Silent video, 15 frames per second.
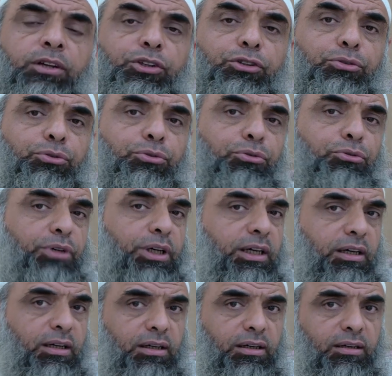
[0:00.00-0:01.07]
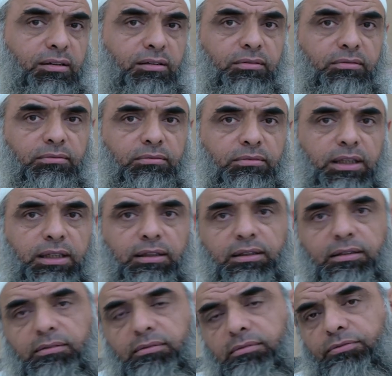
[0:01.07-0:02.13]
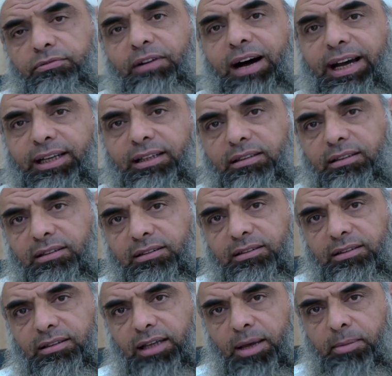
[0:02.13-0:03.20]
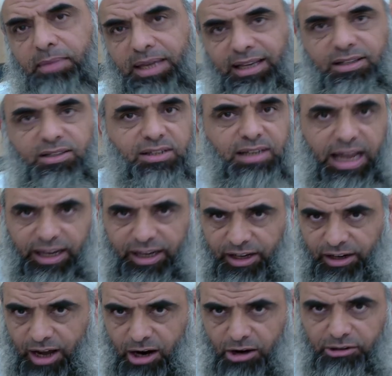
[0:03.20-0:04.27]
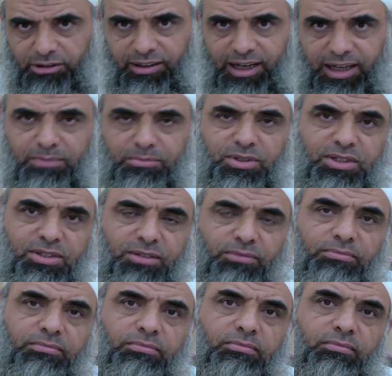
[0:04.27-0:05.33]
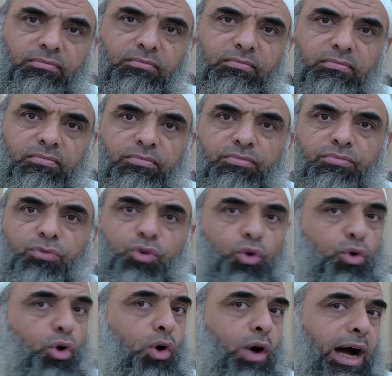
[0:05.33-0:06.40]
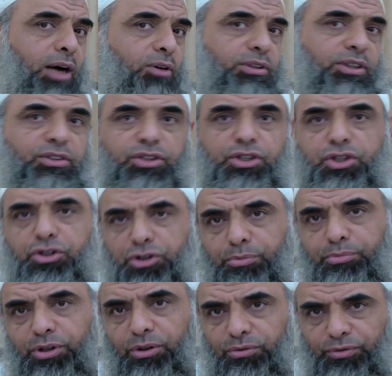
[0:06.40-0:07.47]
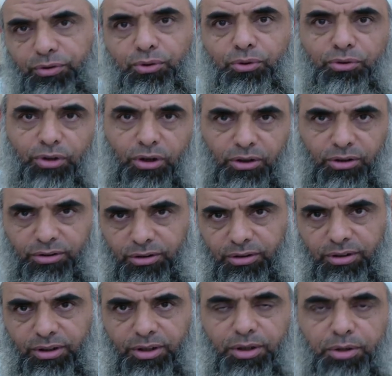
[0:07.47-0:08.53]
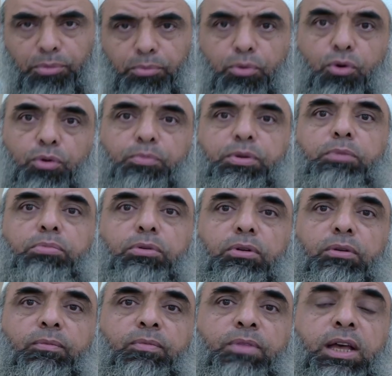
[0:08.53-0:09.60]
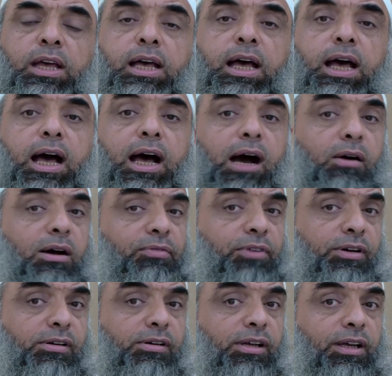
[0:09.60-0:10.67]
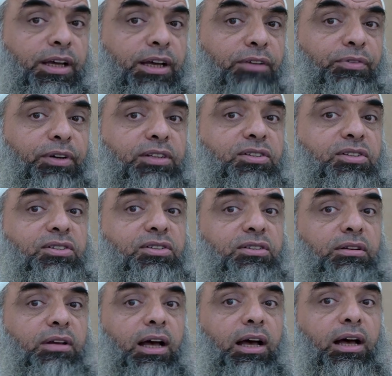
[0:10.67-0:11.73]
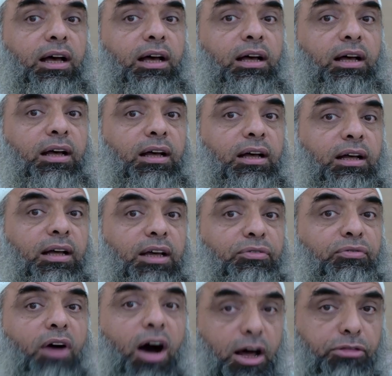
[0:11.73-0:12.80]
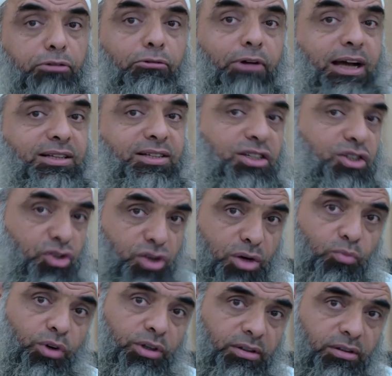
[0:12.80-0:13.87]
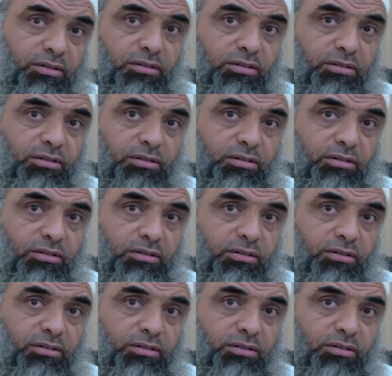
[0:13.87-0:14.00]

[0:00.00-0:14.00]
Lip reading: to find a means, like in our times, to go out and distribute food on poor people. However, if it's if authorizing someone